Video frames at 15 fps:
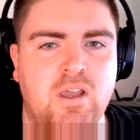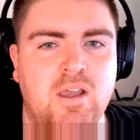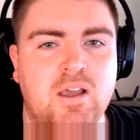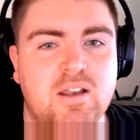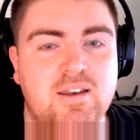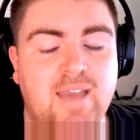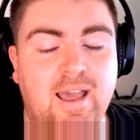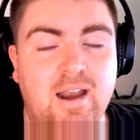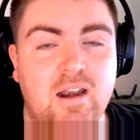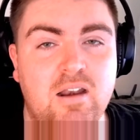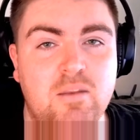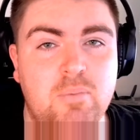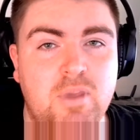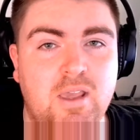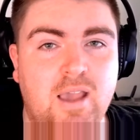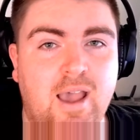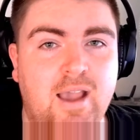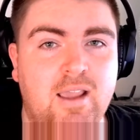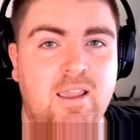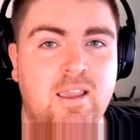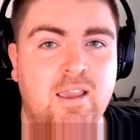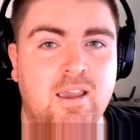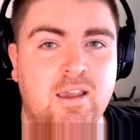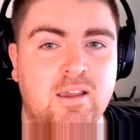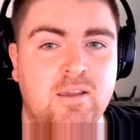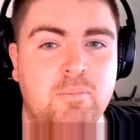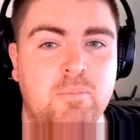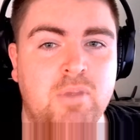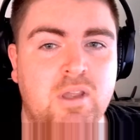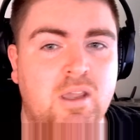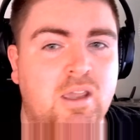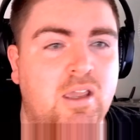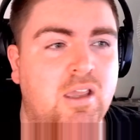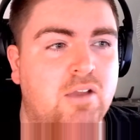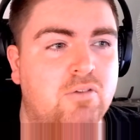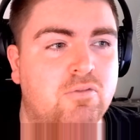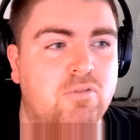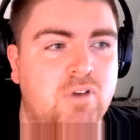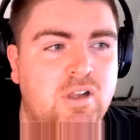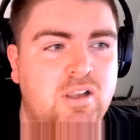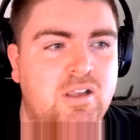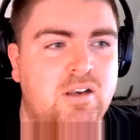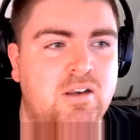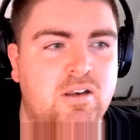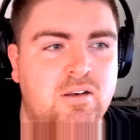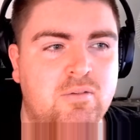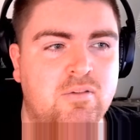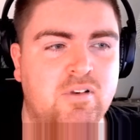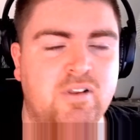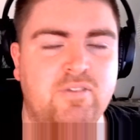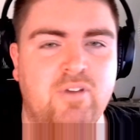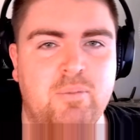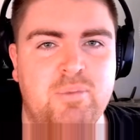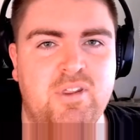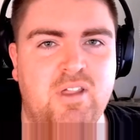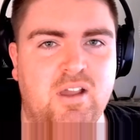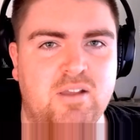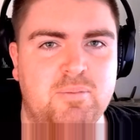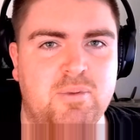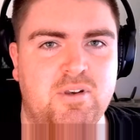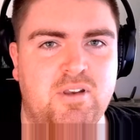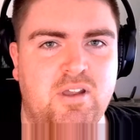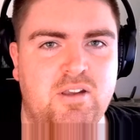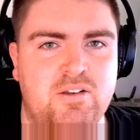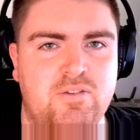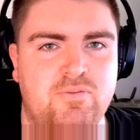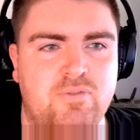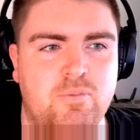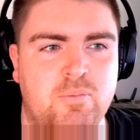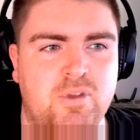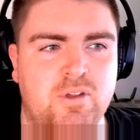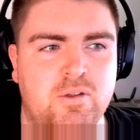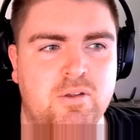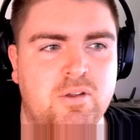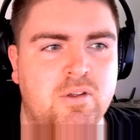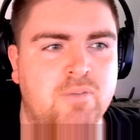Touted to be a hacking game, it really didn't live up to the expectation for me.